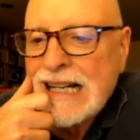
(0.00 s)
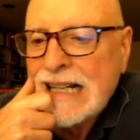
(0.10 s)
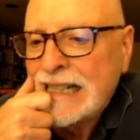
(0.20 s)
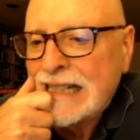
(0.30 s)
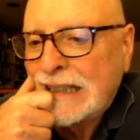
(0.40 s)

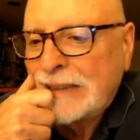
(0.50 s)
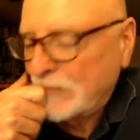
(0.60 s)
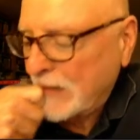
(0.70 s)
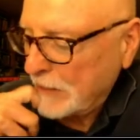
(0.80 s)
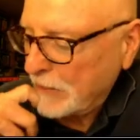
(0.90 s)

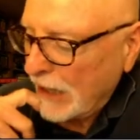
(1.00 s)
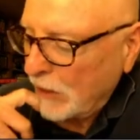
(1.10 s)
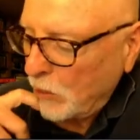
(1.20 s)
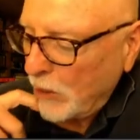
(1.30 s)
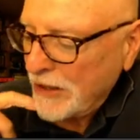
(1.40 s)
um,
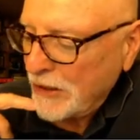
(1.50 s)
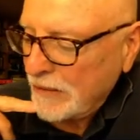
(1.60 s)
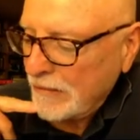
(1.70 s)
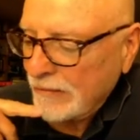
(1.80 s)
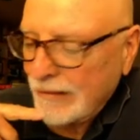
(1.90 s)
about
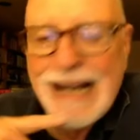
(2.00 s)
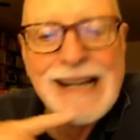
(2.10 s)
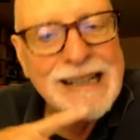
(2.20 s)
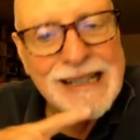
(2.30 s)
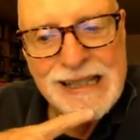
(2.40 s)
whether
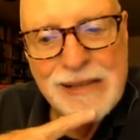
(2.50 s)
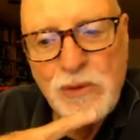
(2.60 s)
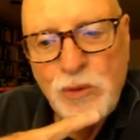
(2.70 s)
Reaganism,